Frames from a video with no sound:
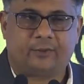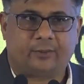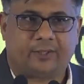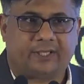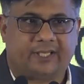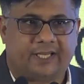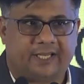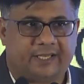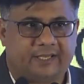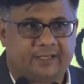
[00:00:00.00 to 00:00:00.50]
are
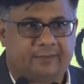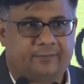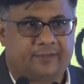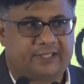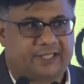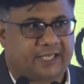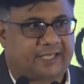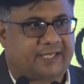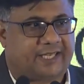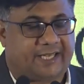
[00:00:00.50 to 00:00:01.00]
taken
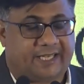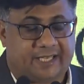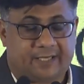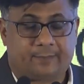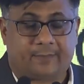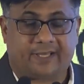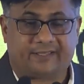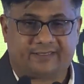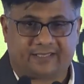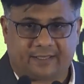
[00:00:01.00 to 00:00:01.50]

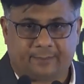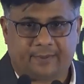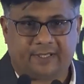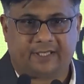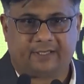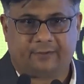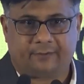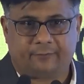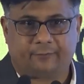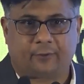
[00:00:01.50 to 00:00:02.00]
by
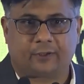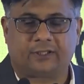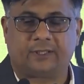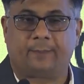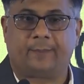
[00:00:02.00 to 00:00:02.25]
SEBI for the